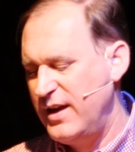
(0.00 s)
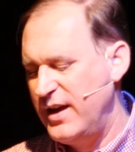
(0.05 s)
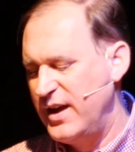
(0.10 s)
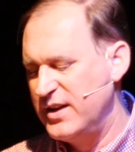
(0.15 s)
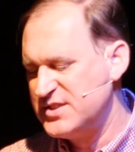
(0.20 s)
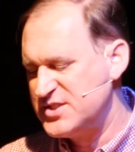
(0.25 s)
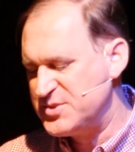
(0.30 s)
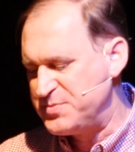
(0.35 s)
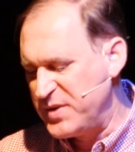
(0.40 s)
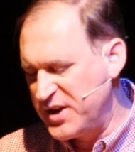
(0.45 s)

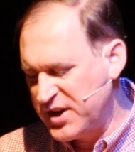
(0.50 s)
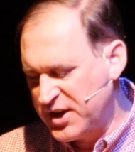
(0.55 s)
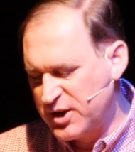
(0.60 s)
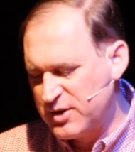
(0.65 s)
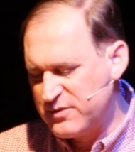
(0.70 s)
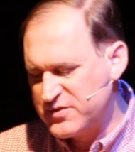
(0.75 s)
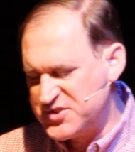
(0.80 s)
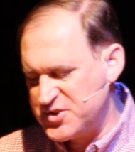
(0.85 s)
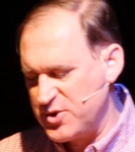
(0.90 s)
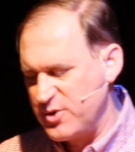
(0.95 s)
and speaking
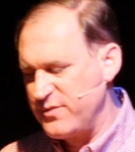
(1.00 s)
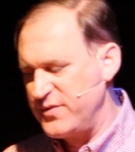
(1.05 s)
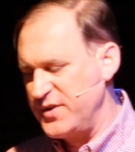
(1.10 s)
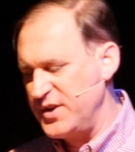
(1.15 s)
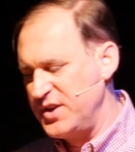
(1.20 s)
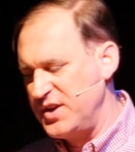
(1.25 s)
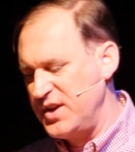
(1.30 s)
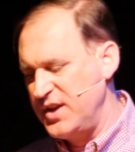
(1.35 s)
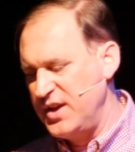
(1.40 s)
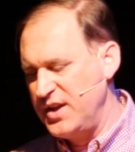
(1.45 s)
of
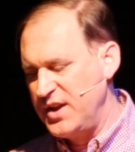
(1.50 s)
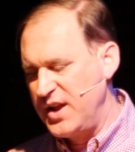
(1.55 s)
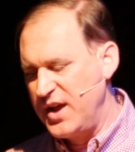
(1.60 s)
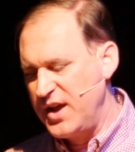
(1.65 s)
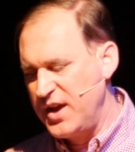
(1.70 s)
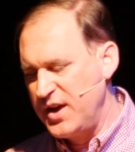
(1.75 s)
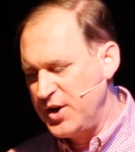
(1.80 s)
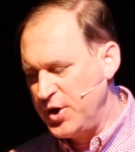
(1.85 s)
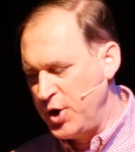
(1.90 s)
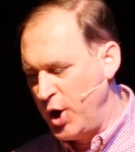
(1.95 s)
serving in
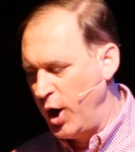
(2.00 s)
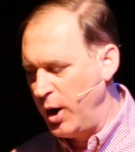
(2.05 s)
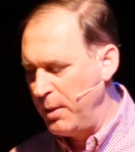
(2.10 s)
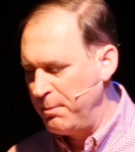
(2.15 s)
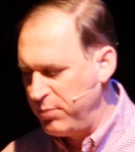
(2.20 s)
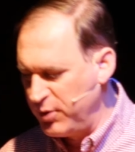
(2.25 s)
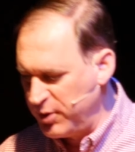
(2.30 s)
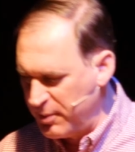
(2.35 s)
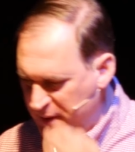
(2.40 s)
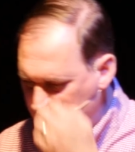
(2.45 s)
a
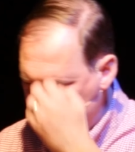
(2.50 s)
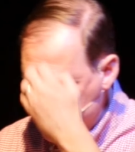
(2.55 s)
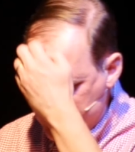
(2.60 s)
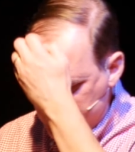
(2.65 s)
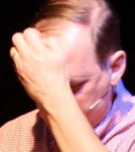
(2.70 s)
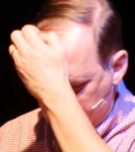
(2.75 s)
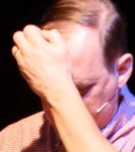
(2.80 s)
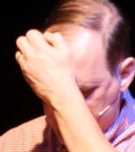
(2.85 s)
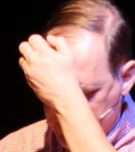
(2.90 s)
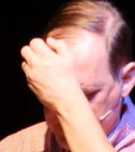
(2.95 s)

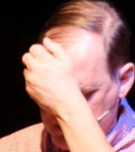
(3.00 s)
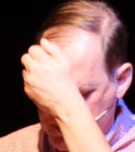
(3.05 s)
complementary